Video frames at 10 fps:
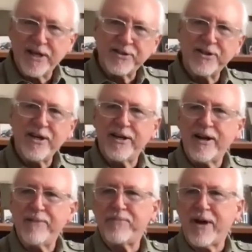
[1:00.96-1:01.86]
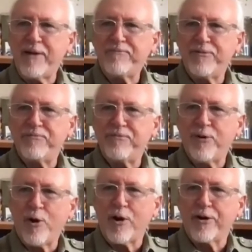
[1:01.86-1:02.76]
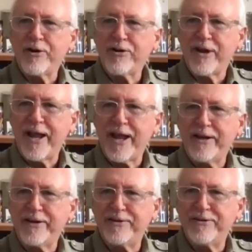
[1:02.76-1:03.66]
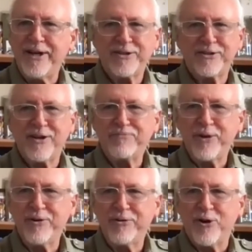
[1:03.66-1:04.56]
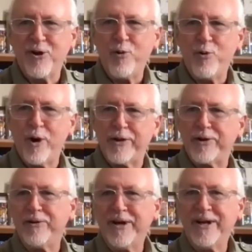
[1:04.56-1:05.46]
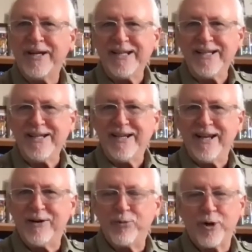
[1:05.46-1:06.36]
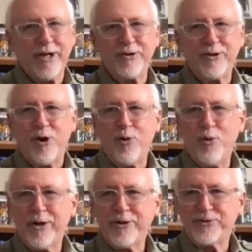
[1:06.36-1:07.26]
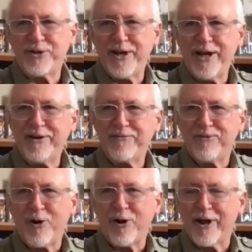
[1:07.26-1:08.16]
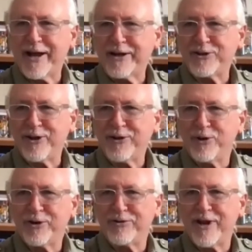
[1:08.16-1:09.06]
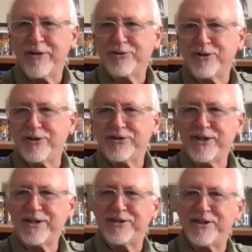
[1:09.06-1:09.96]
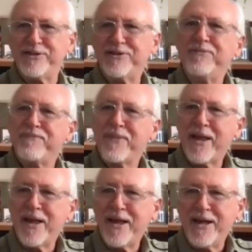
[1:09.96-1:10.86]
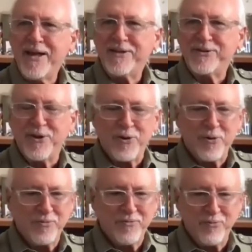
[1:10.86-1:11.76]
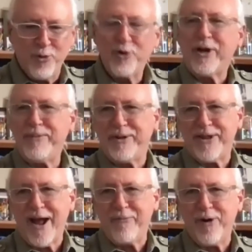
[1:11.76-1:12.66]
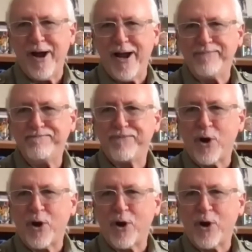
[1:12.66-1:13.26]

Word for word: I said, I'm, I'm from Florida and Nick's up there in the cold weather. And we're getting cold weather today in Florida, actually. We're down to the 60s. So we'll keep it that way.